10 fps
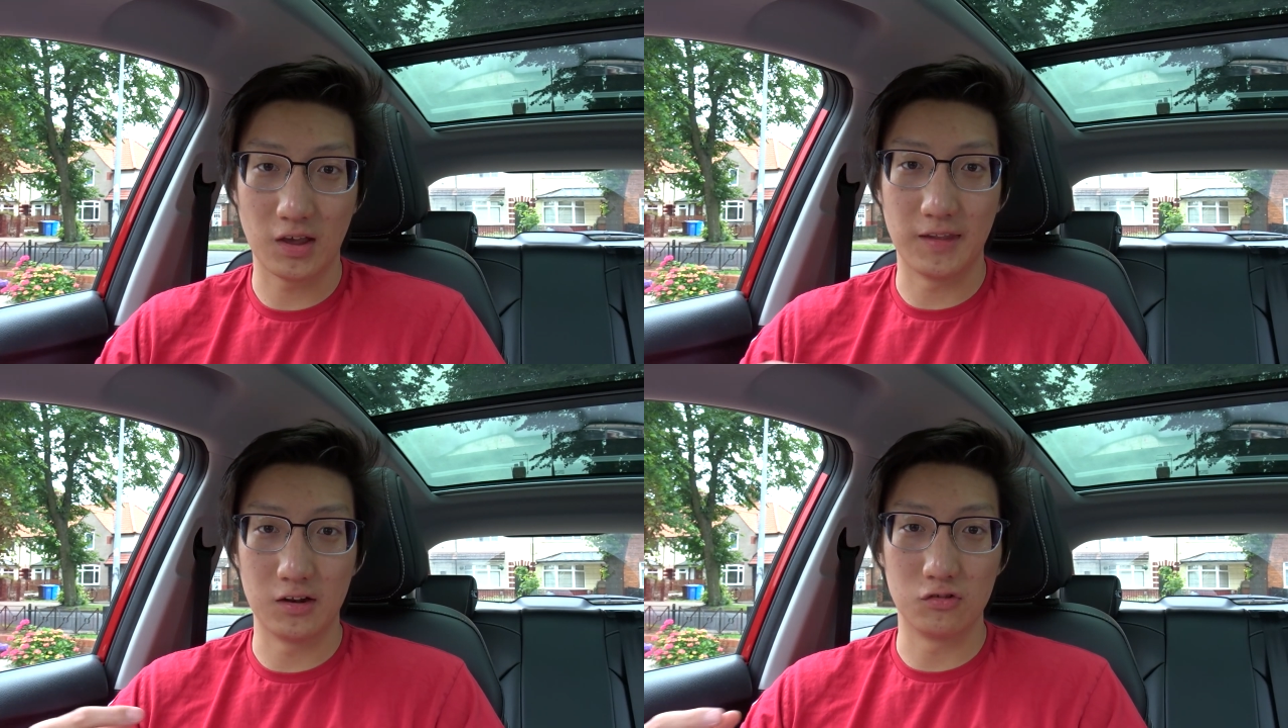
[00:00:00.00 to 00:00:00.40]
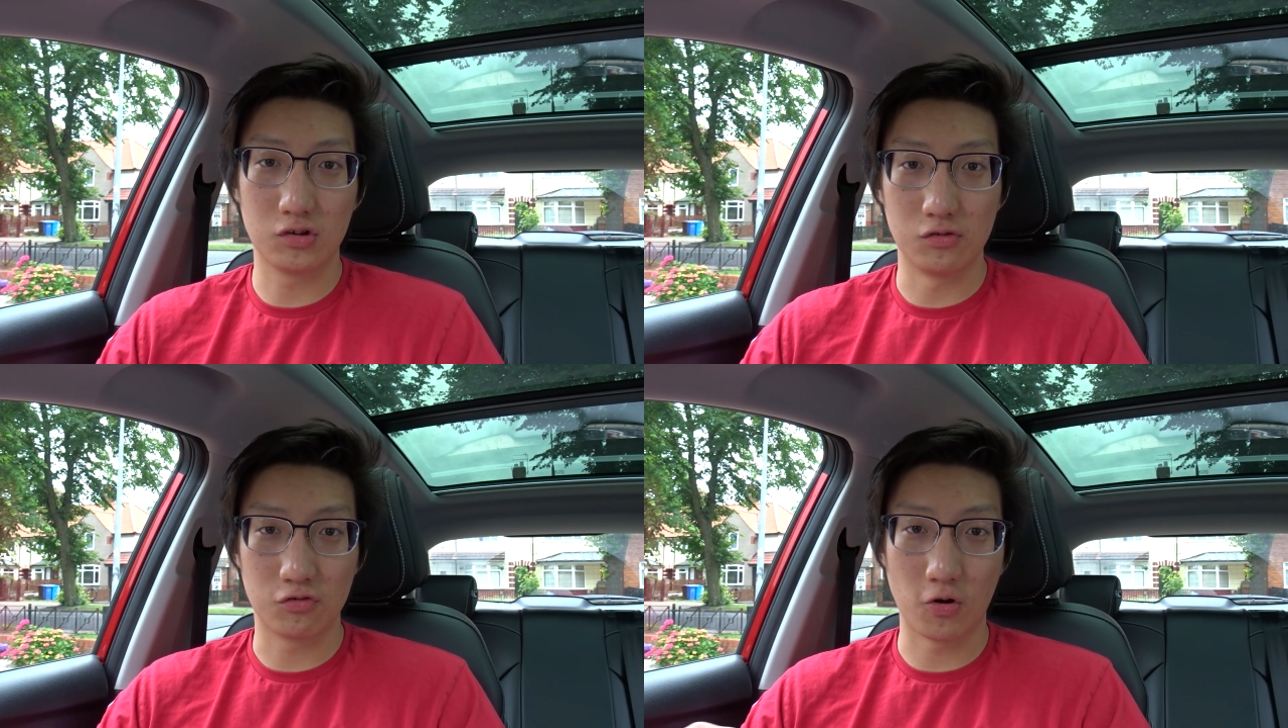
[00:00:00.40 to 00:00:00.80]
and then
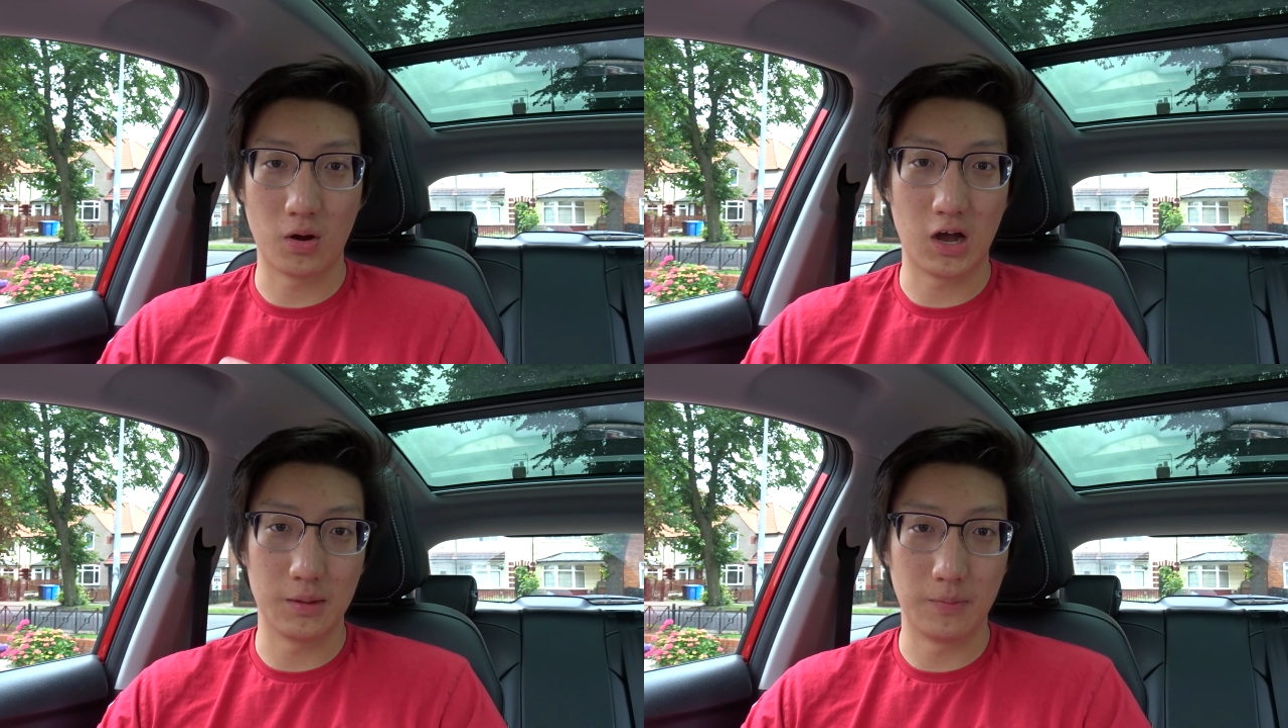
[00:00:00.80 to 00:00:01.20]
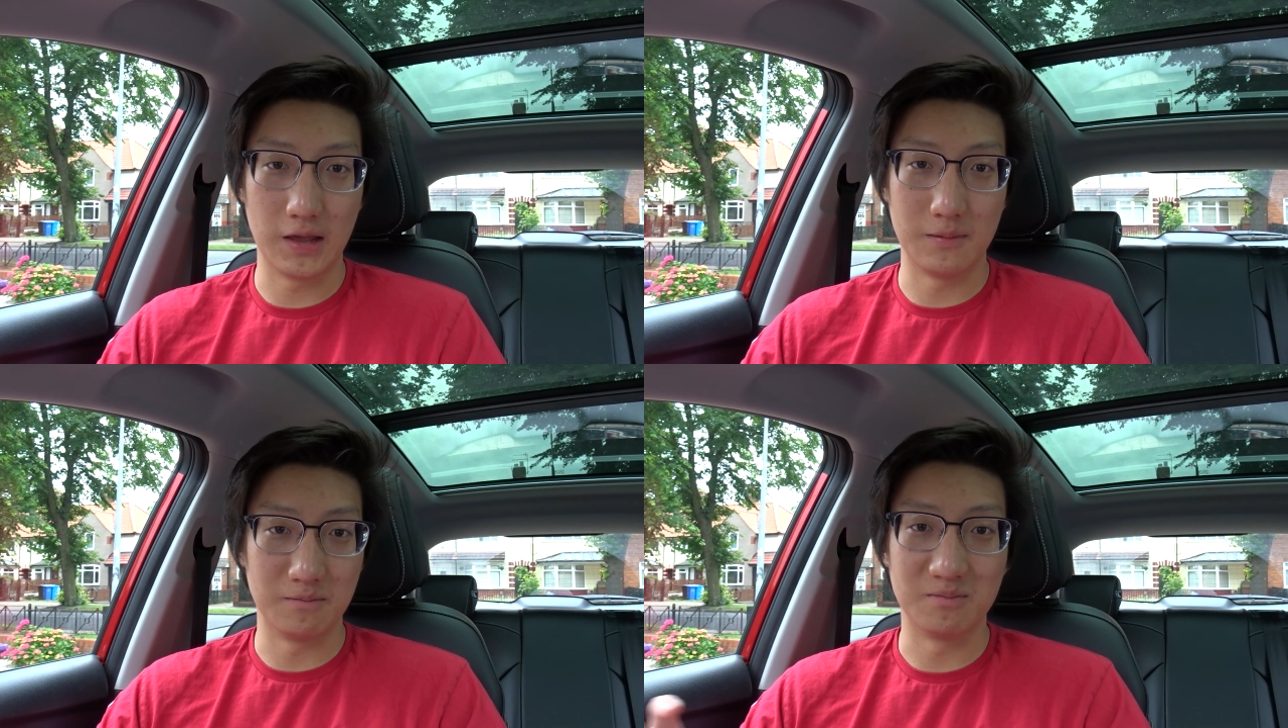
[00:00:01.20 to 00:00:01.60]
control high
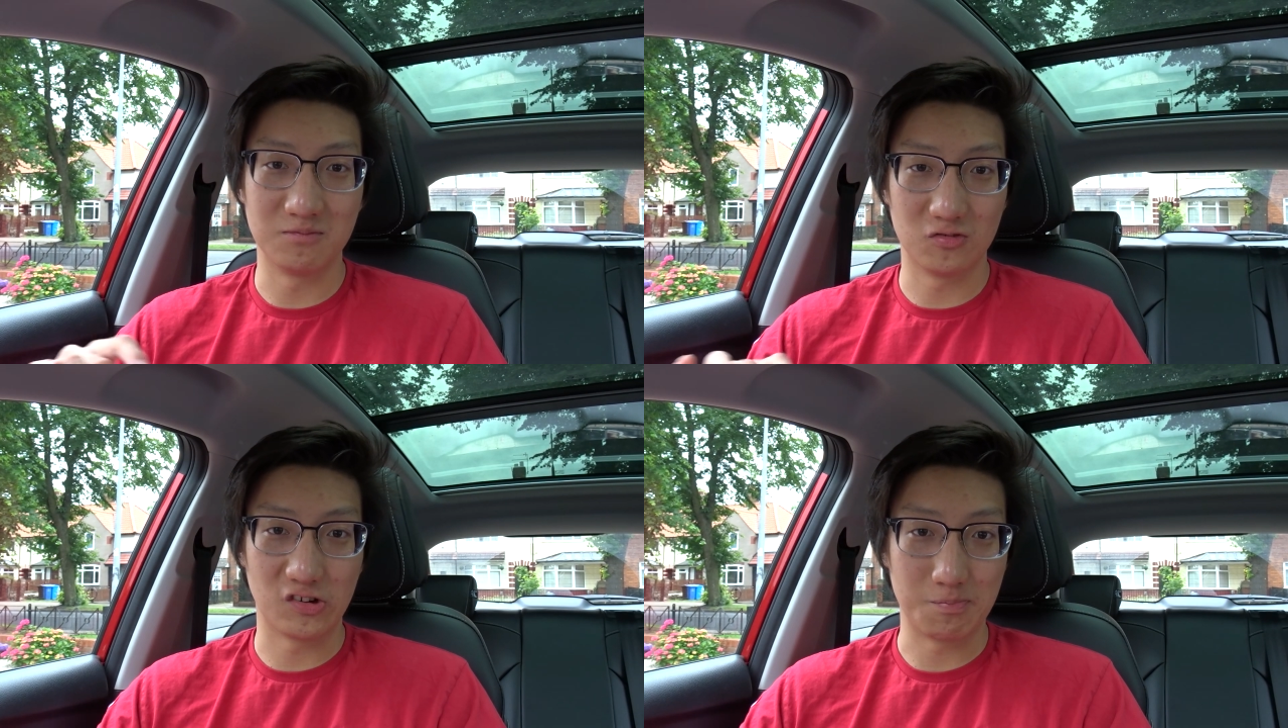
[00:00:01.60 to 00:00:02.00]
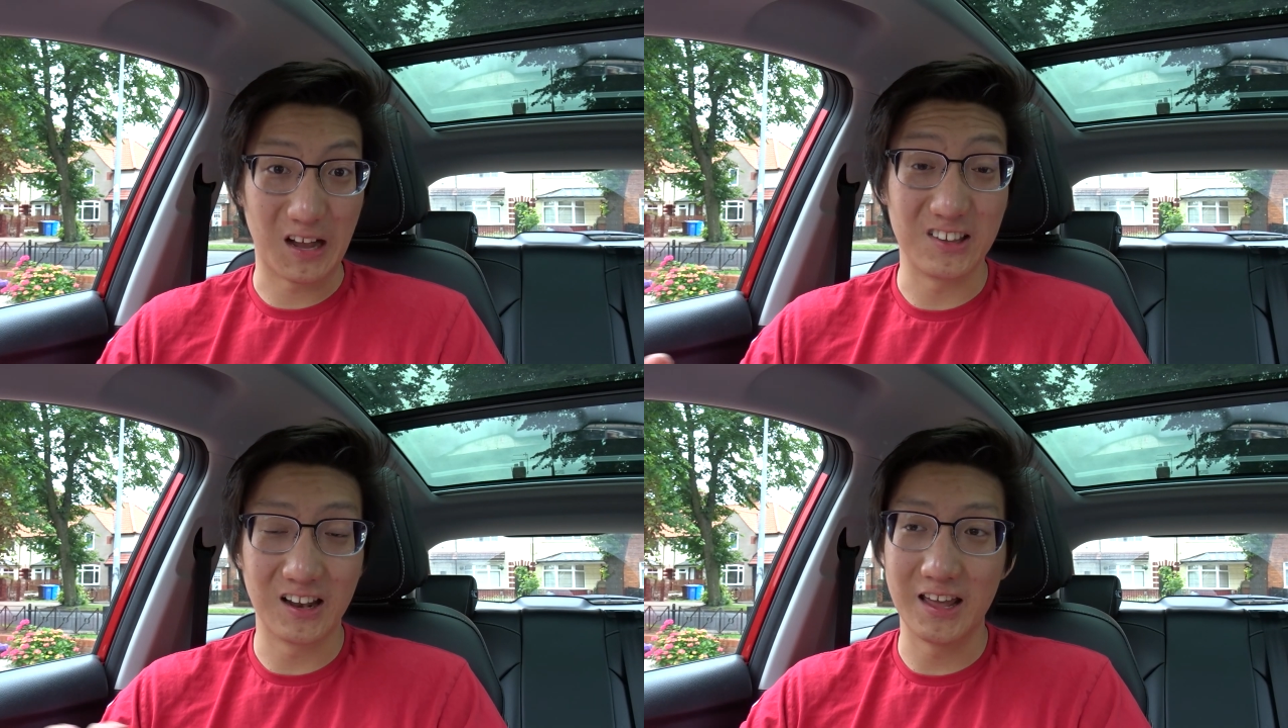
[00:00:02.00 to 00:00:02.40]
beam just
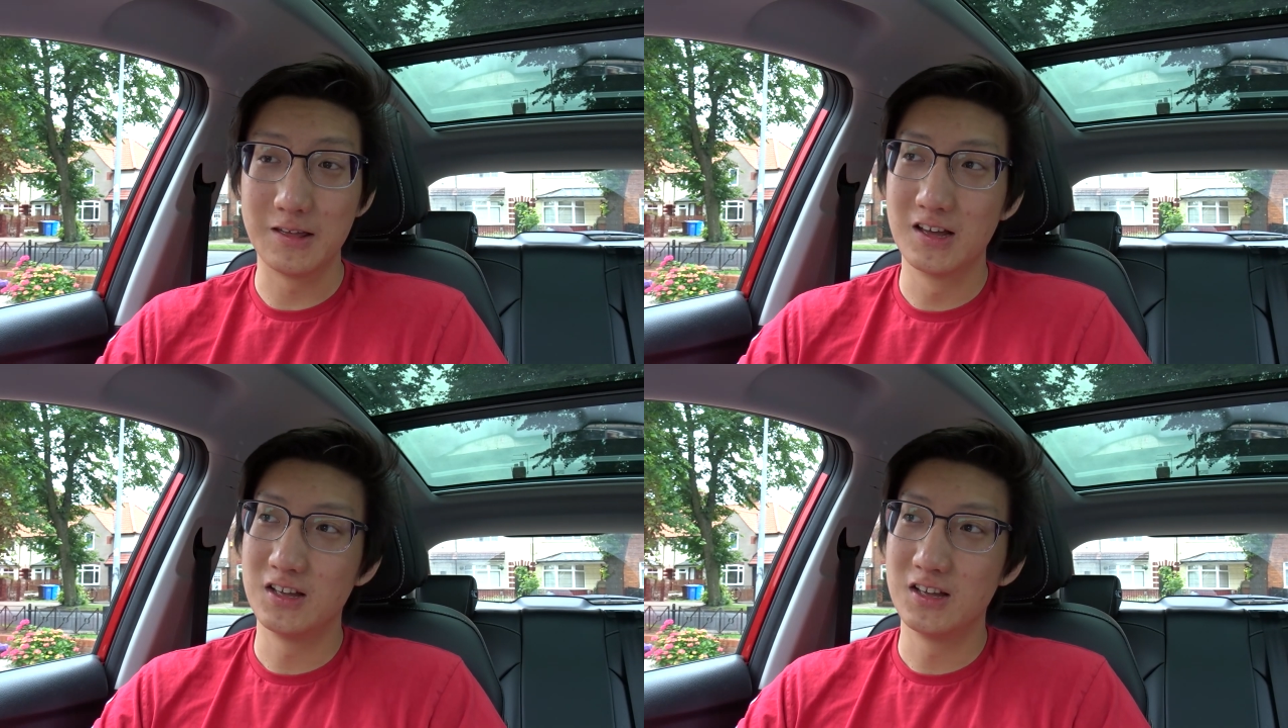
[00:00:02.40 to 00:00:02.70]
manually.